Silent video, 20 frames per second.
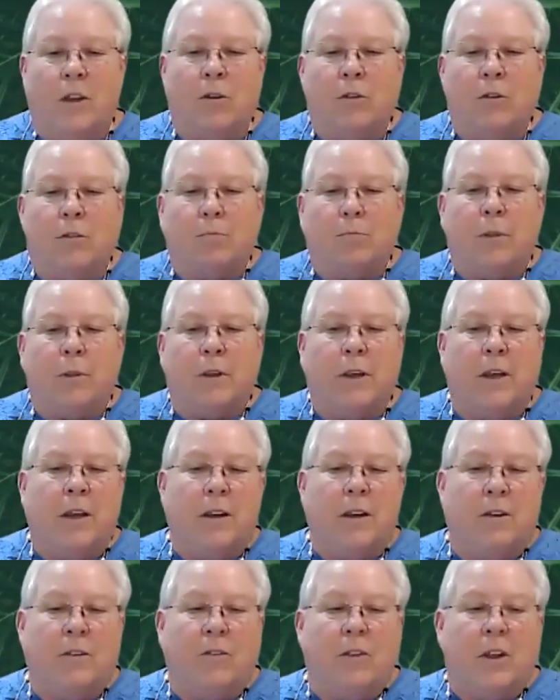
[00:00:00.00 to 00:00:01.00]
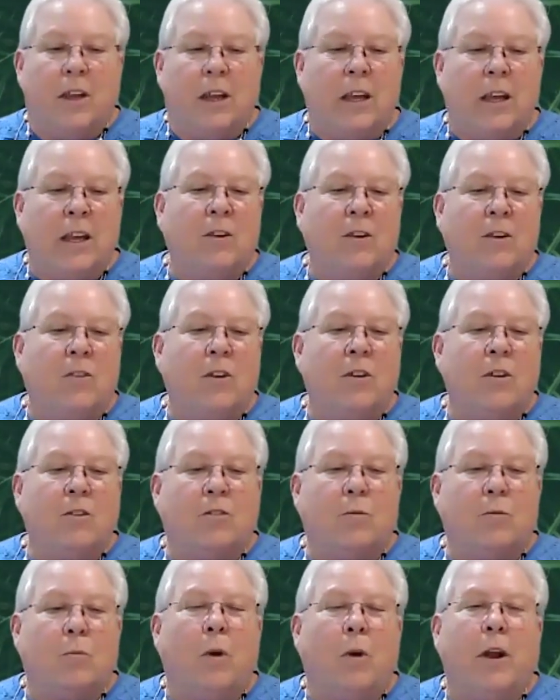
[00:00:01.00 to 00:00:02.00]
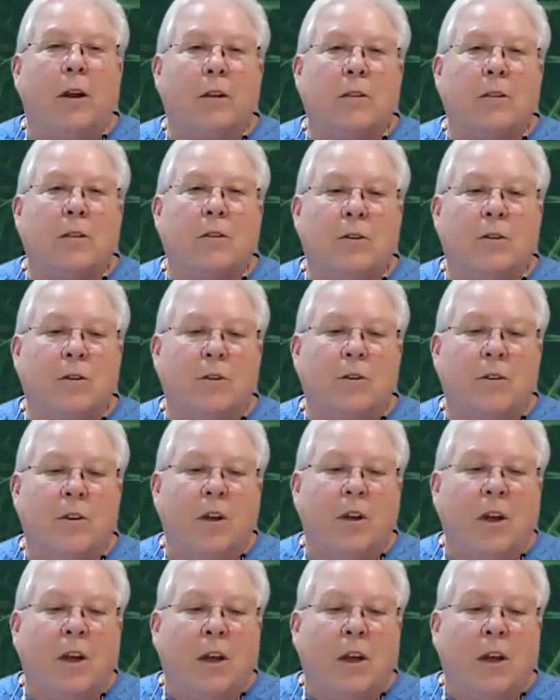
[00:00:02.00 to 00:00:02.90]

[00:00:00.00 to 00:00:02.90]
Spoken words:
earth plane is the easiest way to learn